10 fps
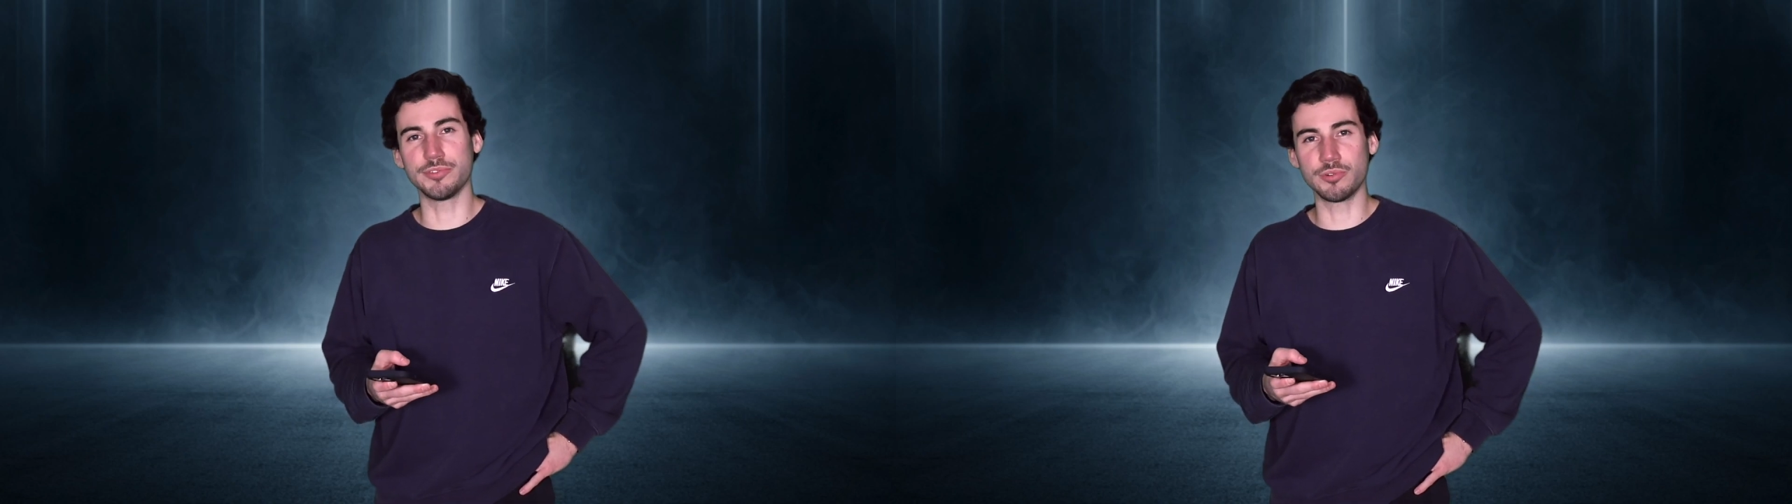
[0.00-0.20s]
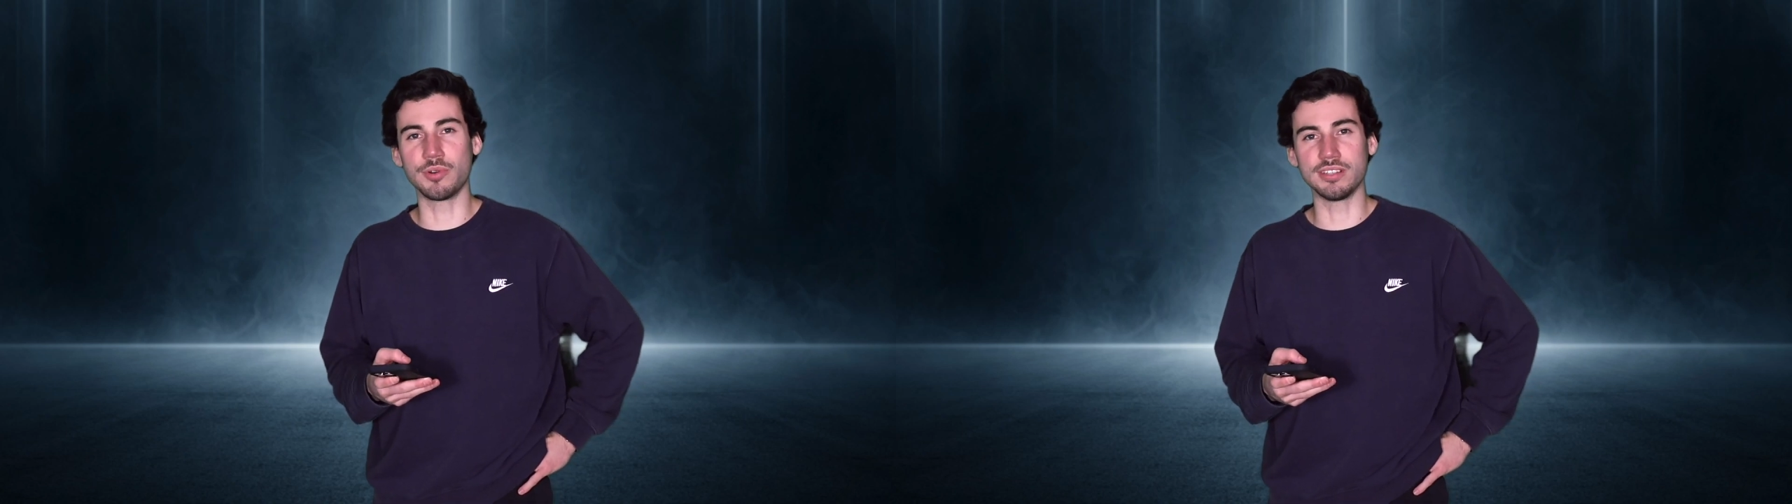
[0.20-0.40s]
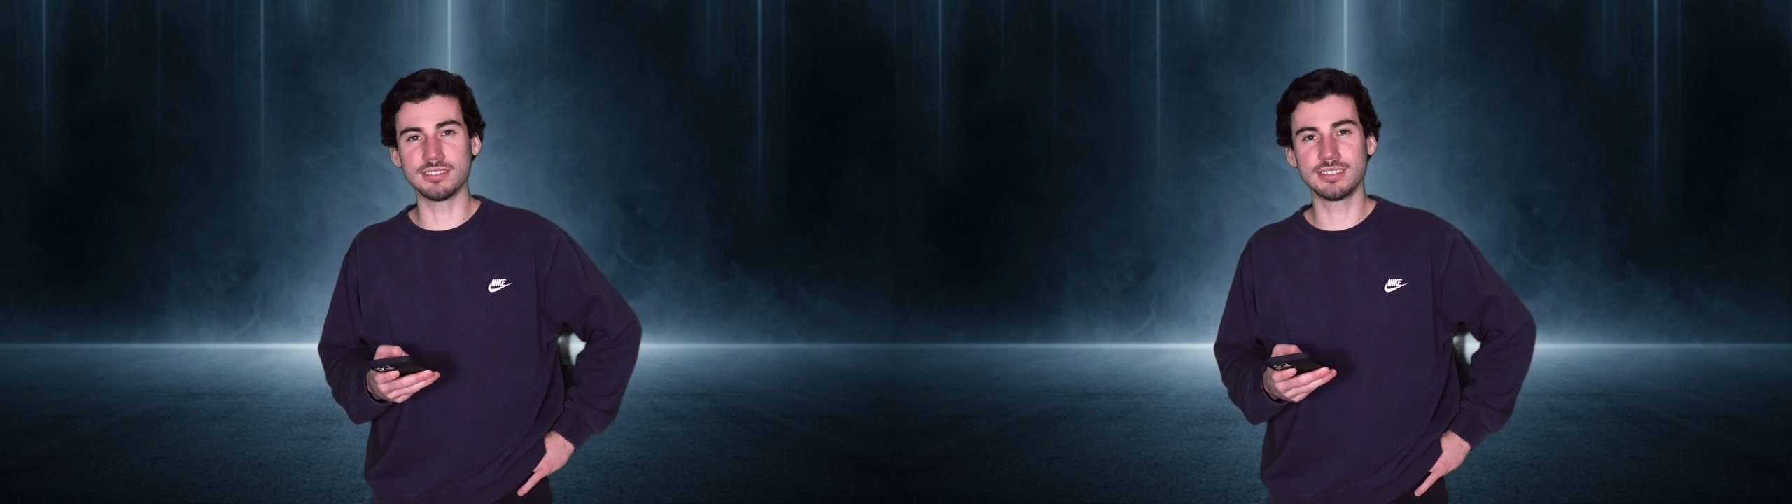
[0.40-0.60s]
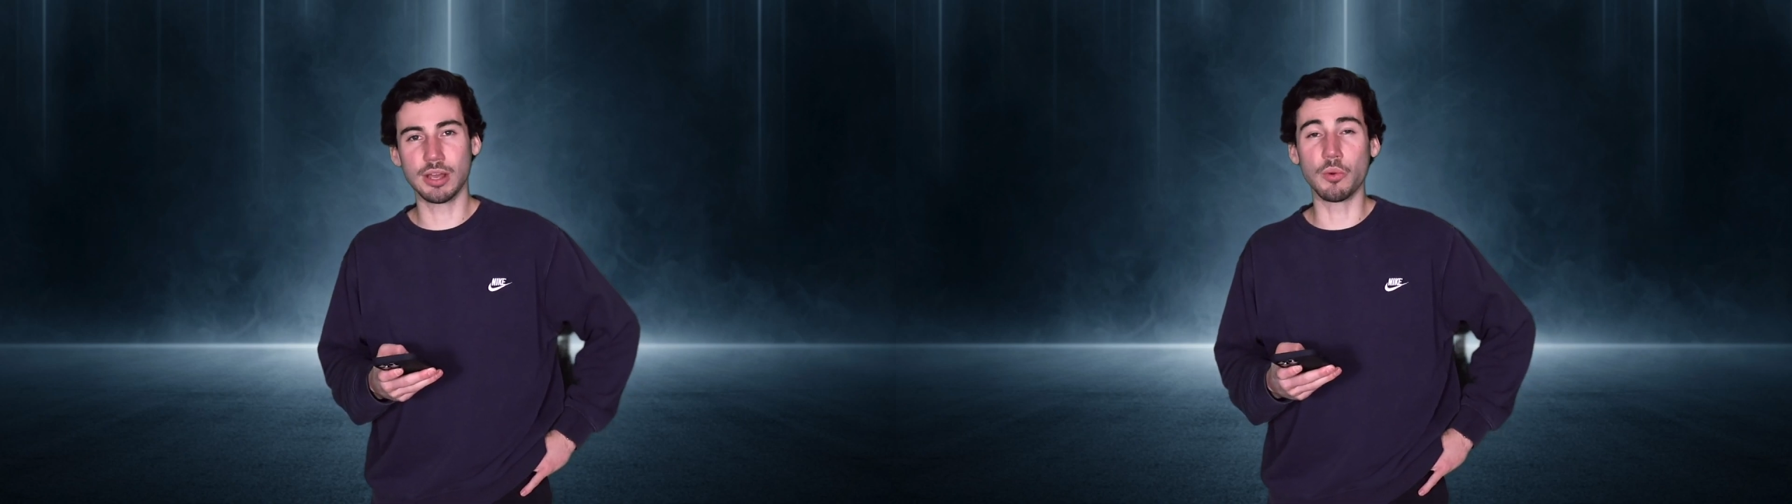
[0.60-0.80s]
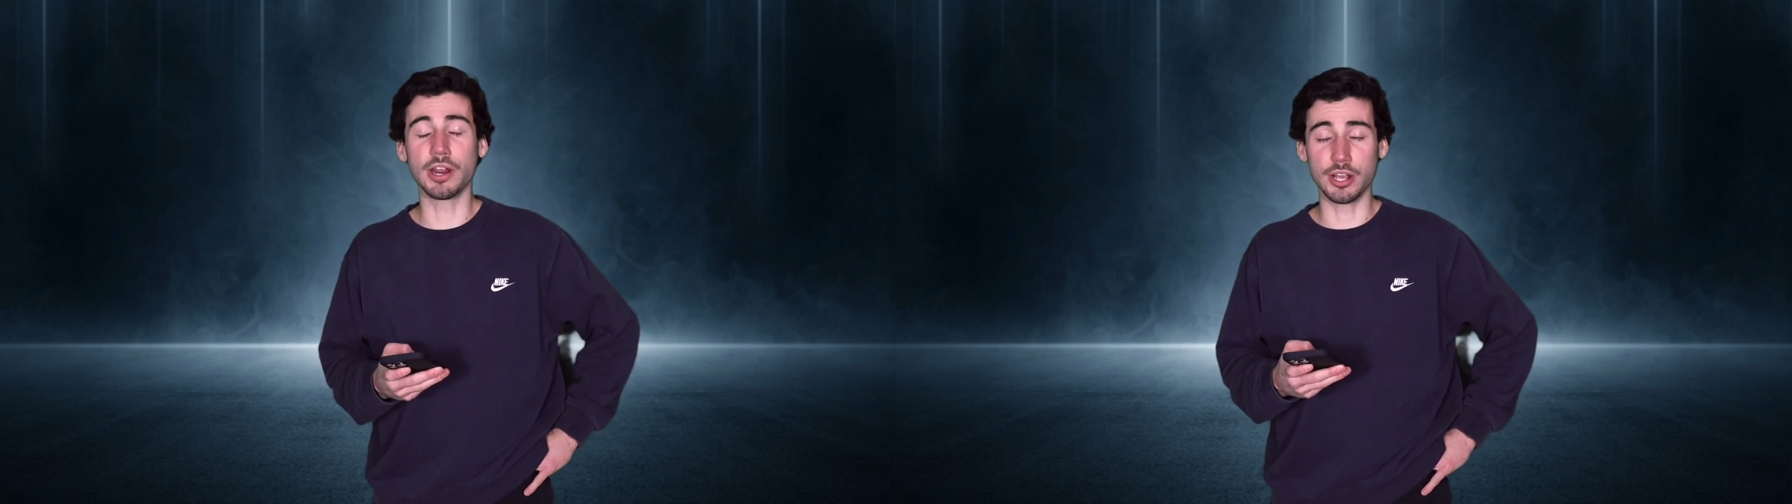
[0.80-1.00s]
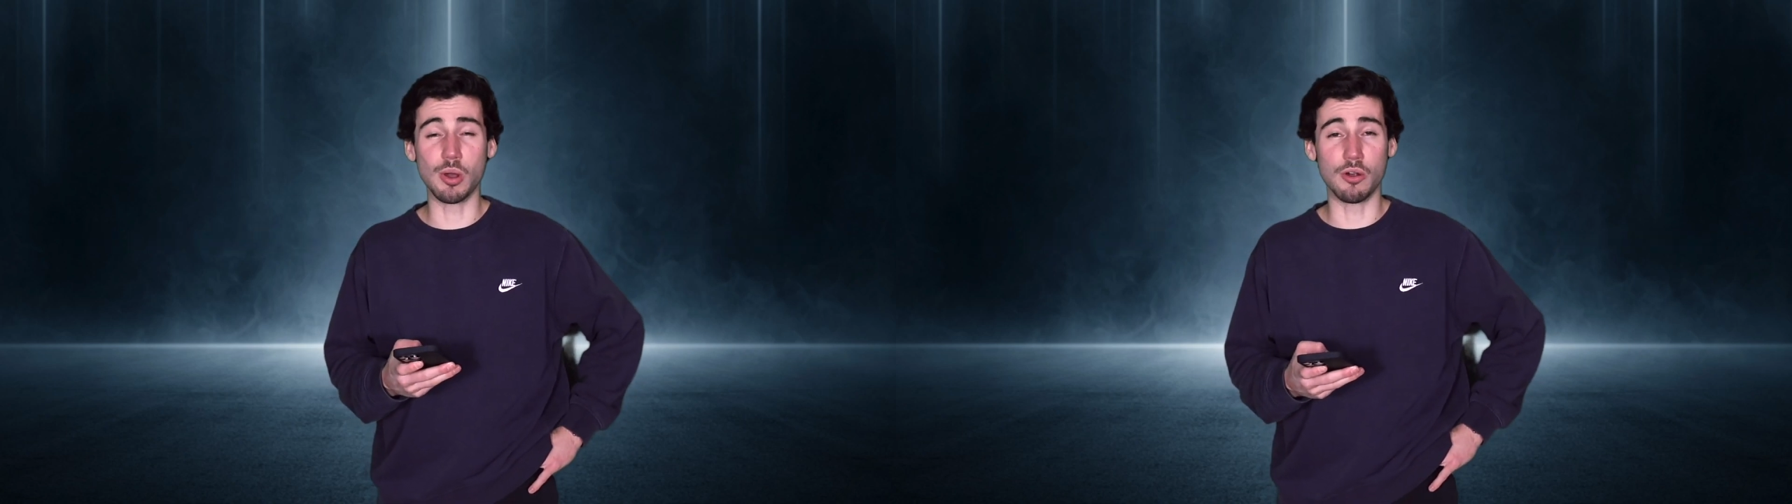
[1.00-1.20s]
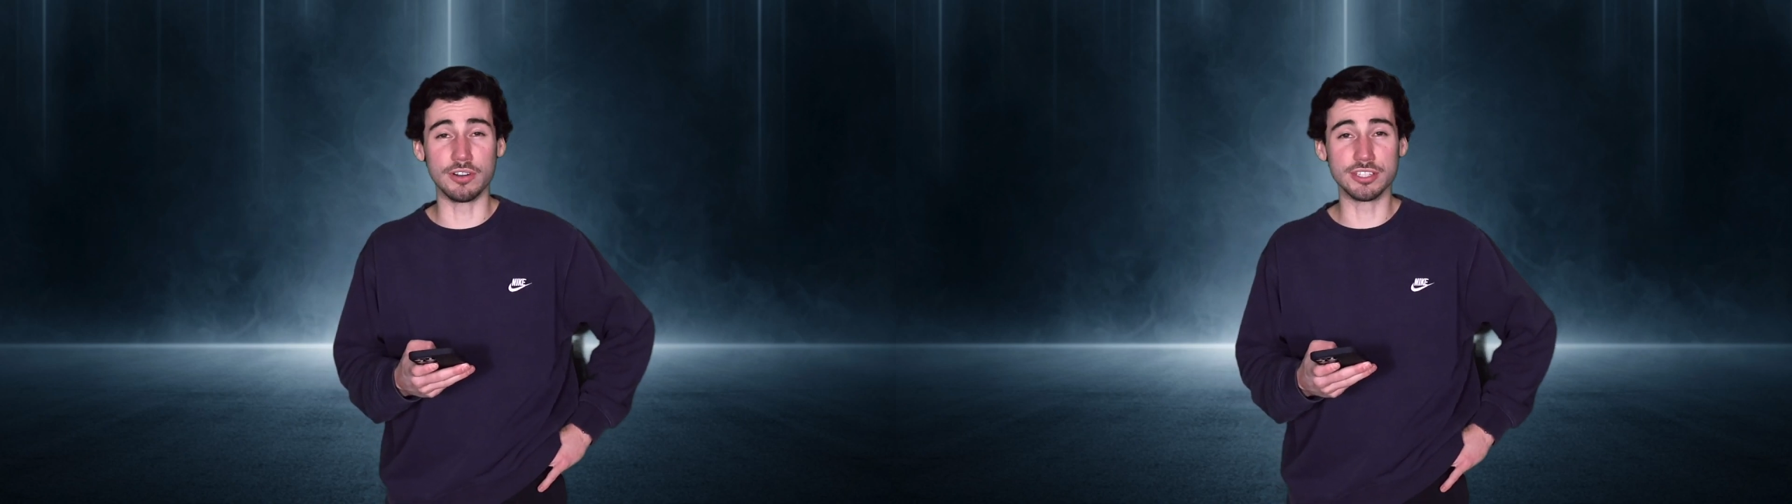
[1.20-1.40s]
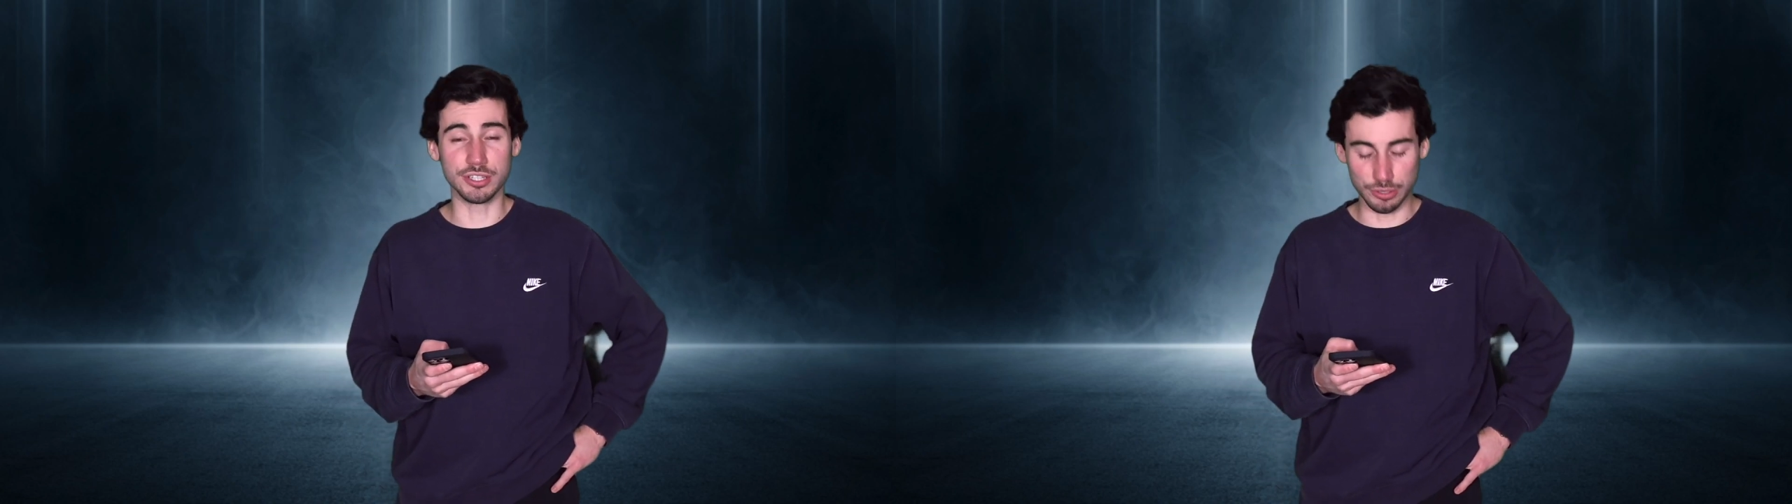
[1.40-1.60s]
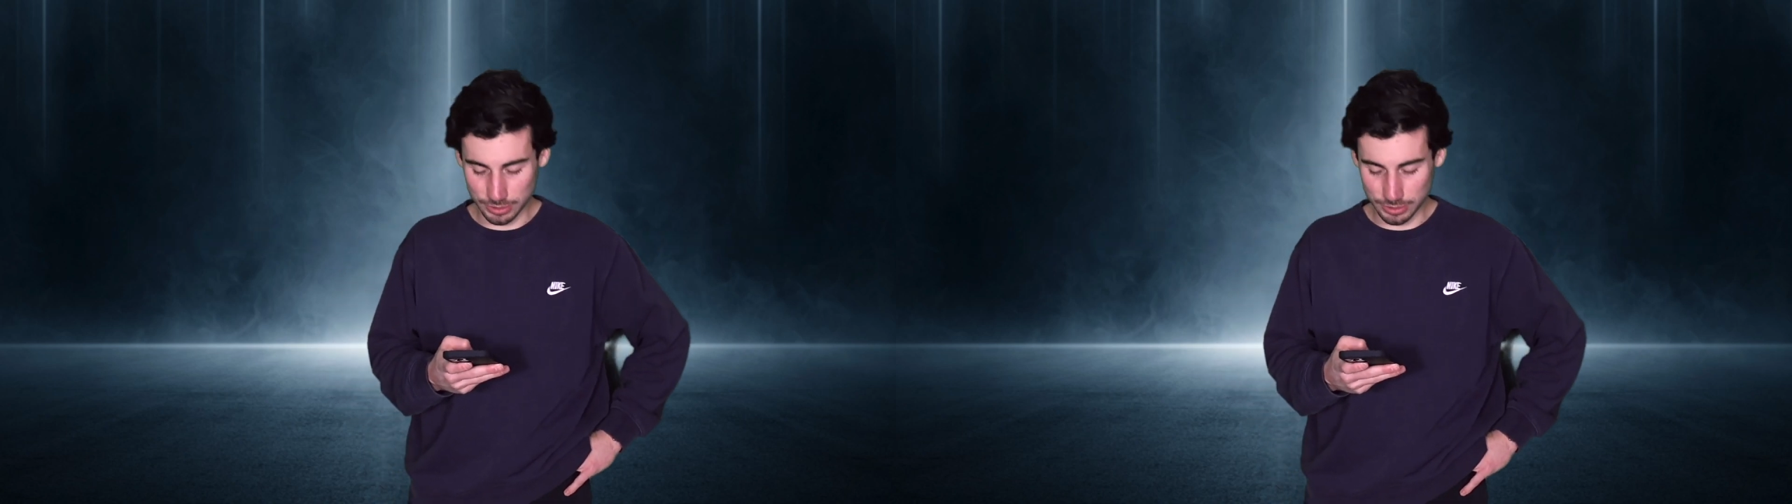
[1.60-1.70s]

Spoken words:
stories that we're gonna go over too.